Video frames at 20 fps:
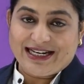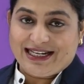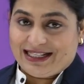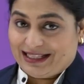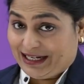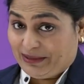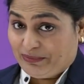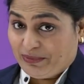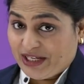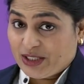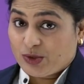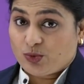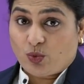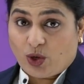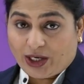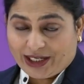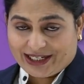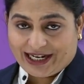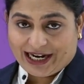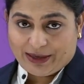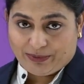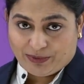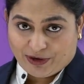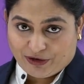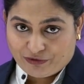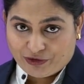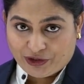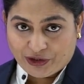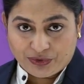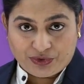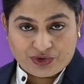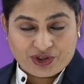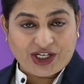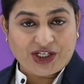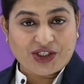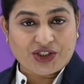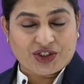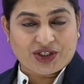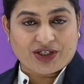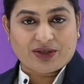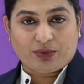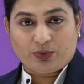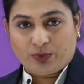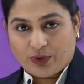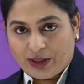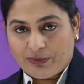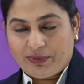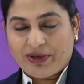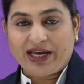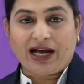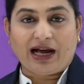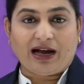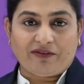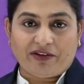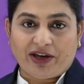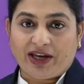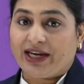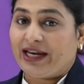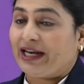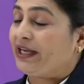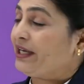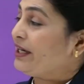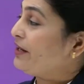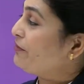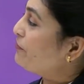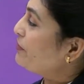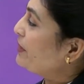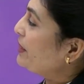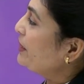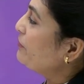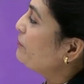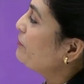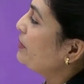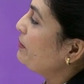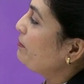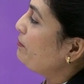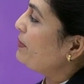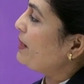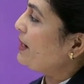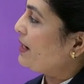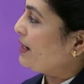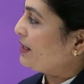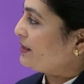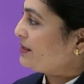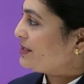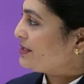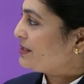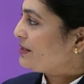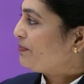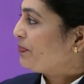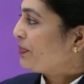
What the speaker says: That means what type of nutrition we'll be having in different plants.